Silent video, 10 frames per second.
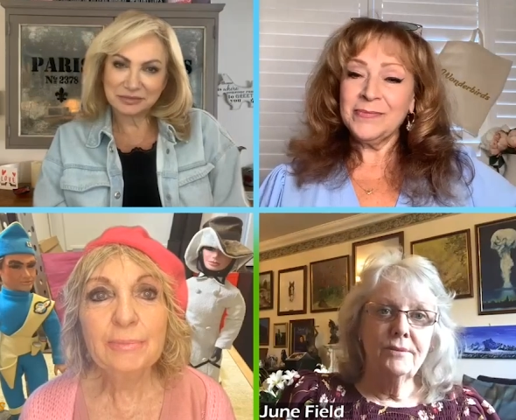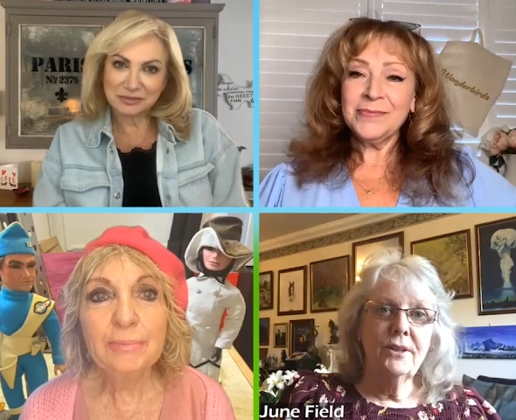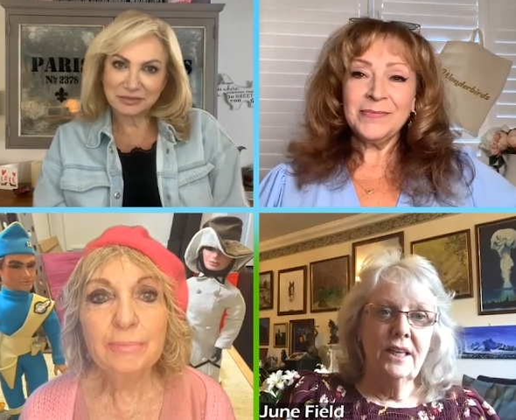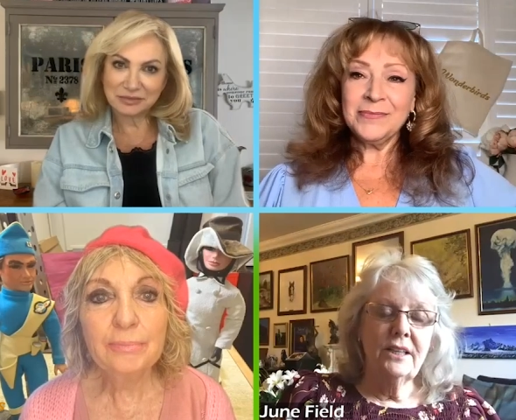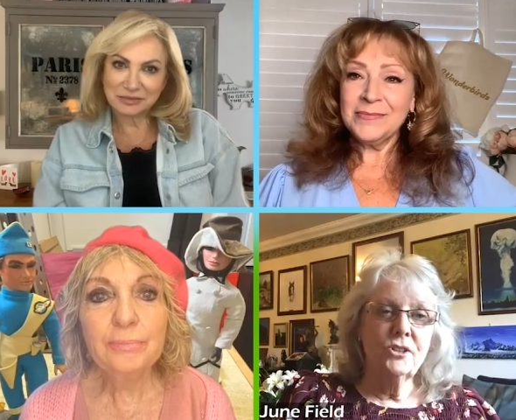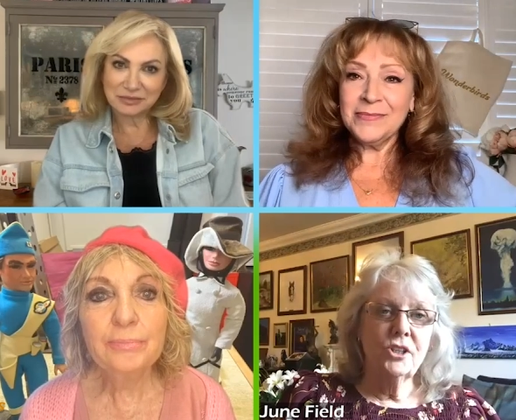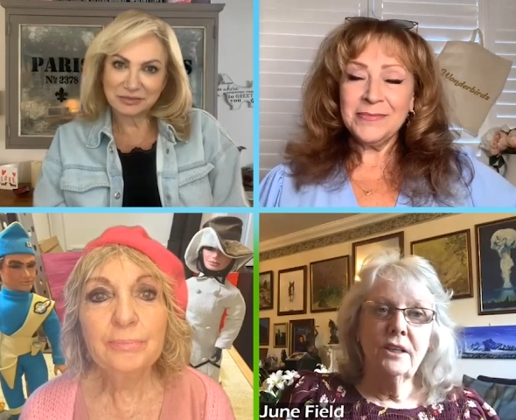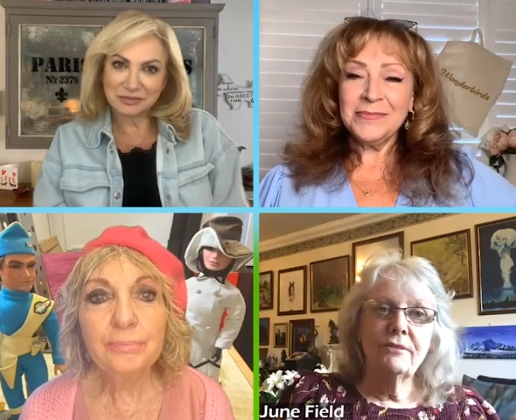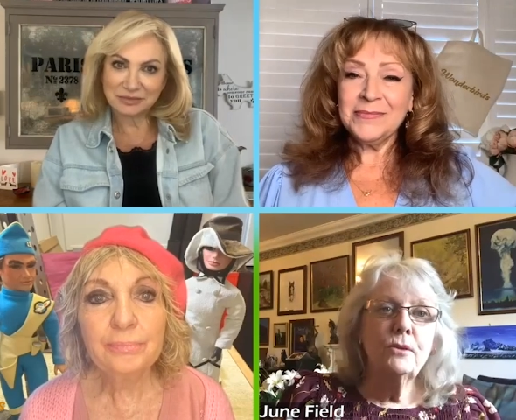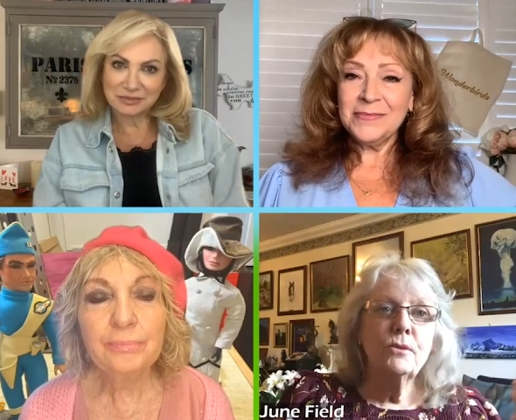Speaker 1: their energy. And
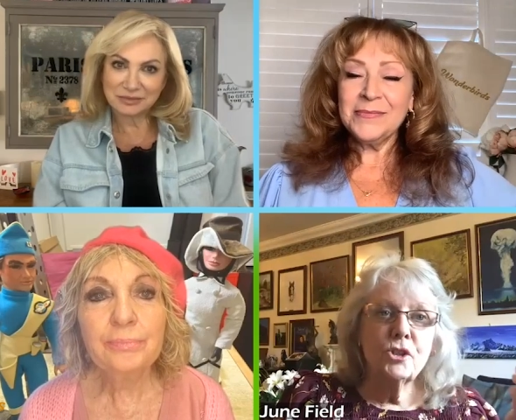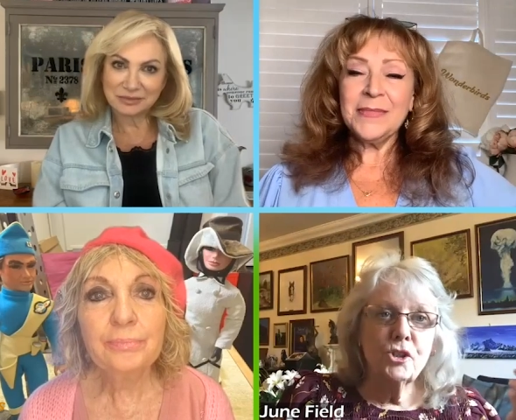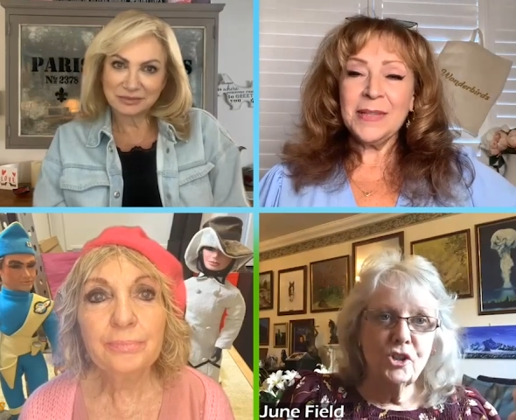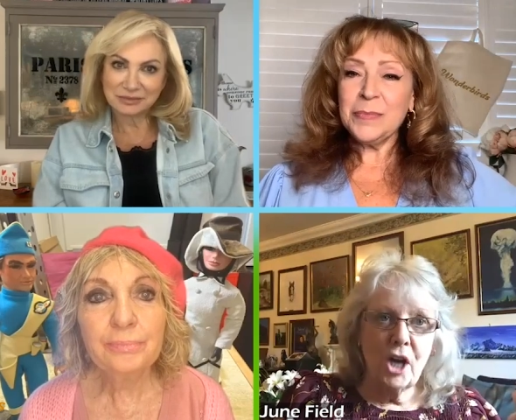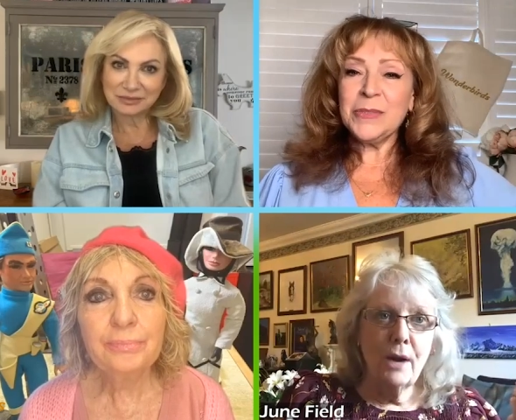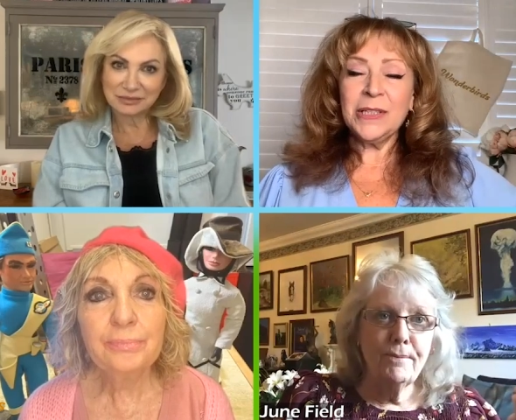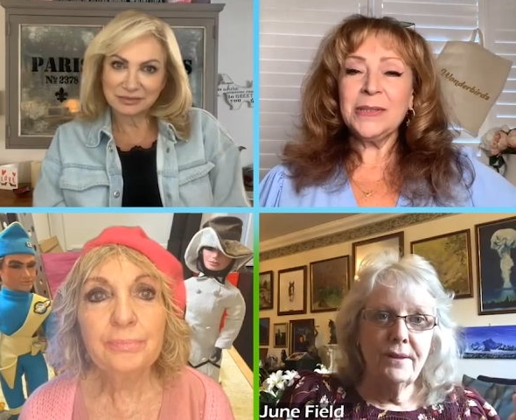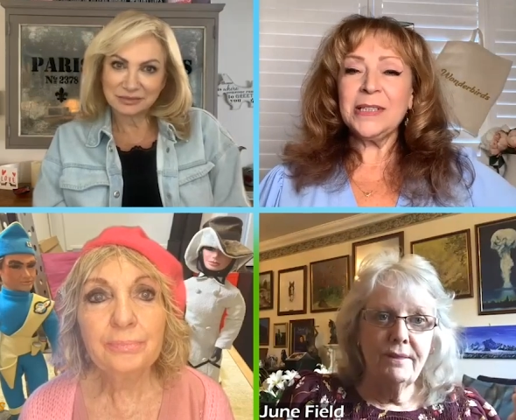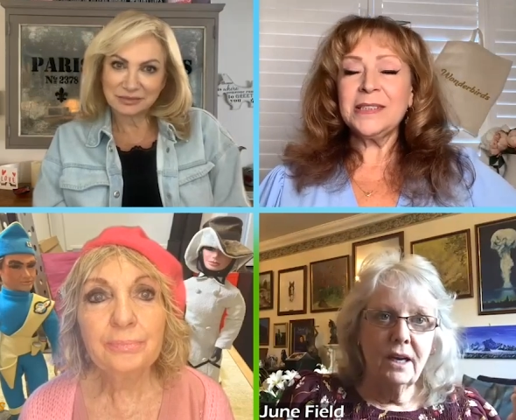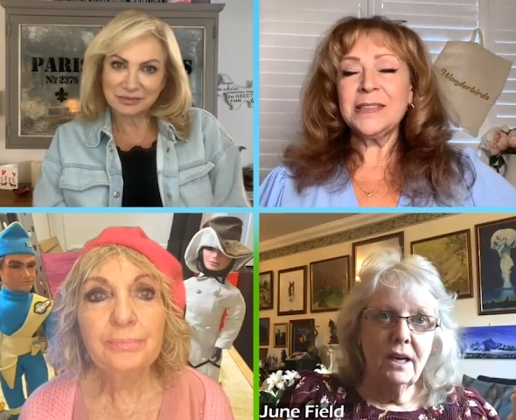if you were to
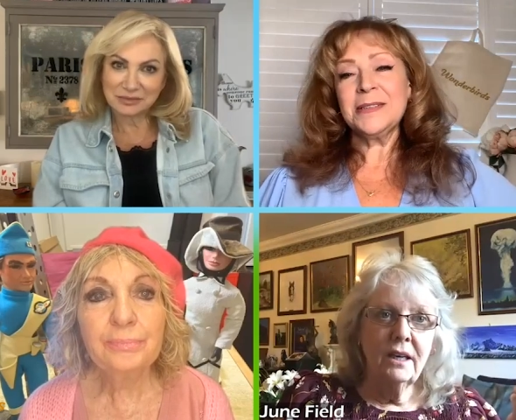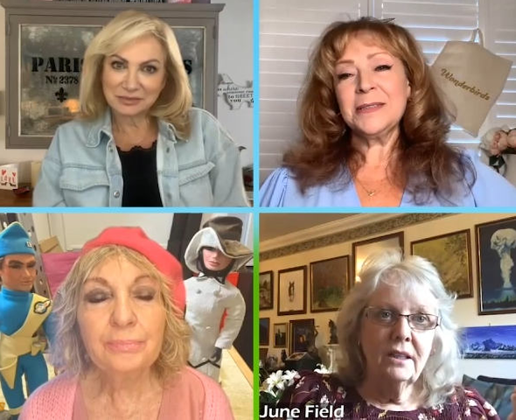sharpen that,